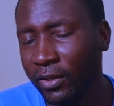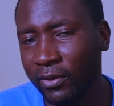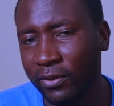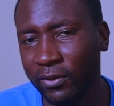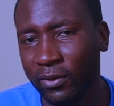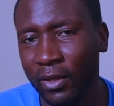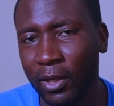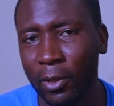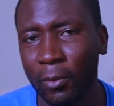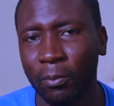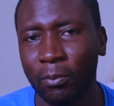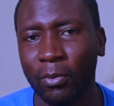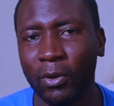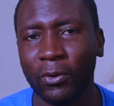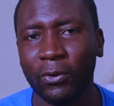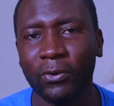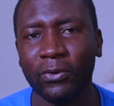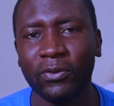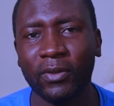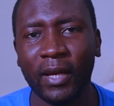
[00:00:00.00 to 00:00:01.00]
is
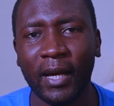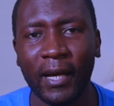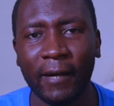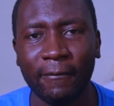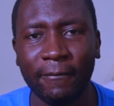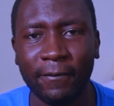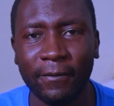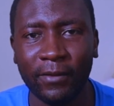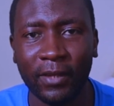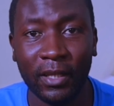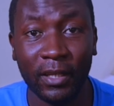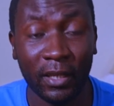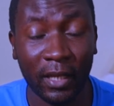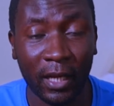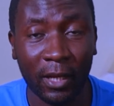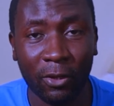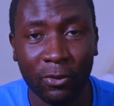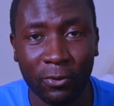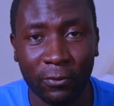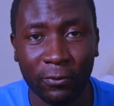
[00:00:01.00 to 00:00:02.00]
because I've seen
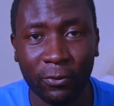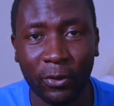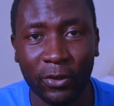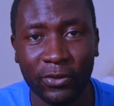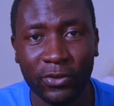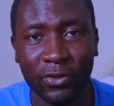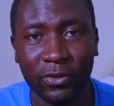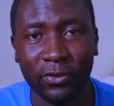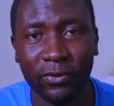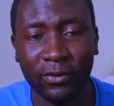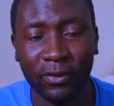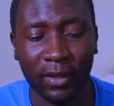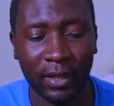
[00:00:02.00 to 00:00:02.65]
a lot of questions,